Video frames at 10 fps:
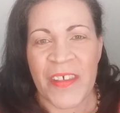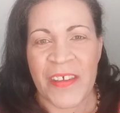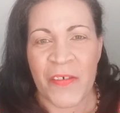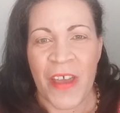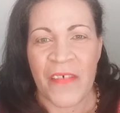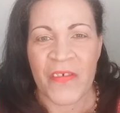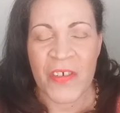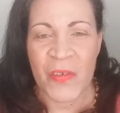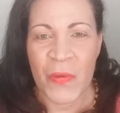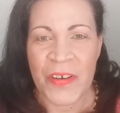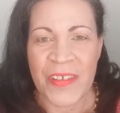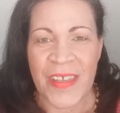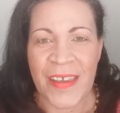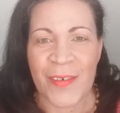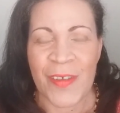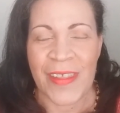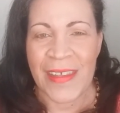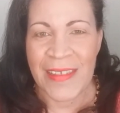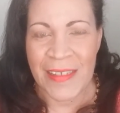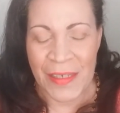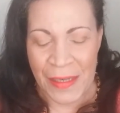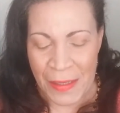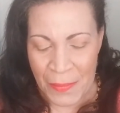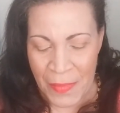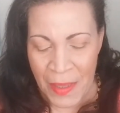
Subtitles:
Crafter Square section this time,